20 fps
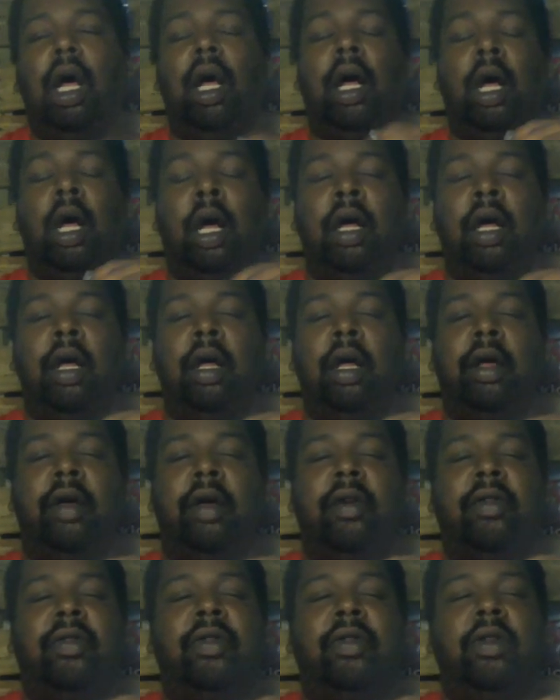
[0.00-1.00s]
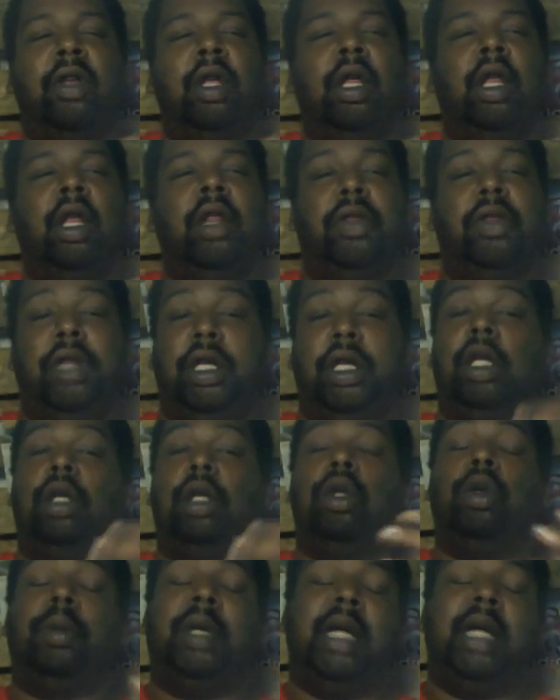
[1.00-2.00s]
of the
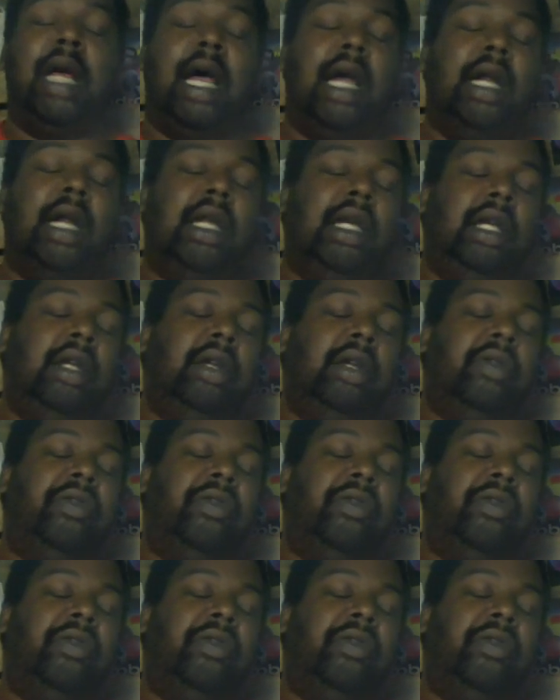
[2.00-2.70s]
Illuminati,